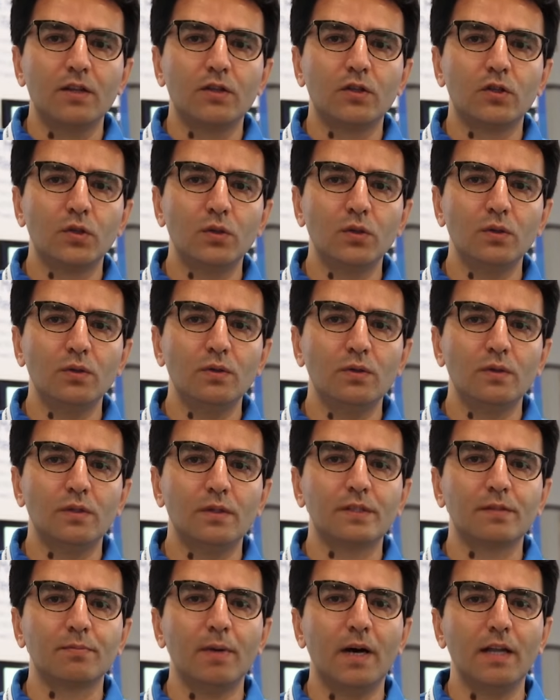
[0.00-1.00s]
two
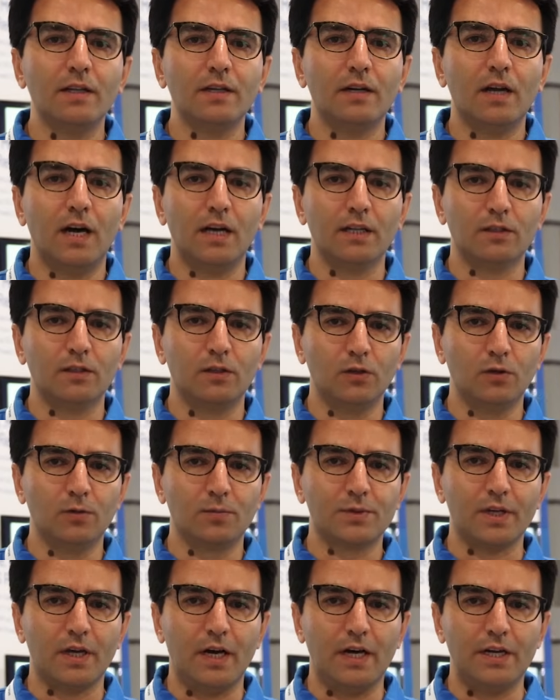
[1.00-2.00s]
smaller hot
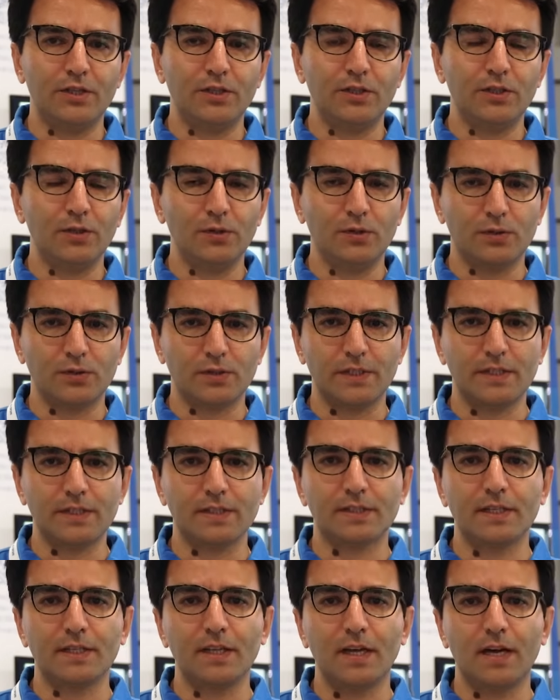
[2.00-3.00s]
loops are used instead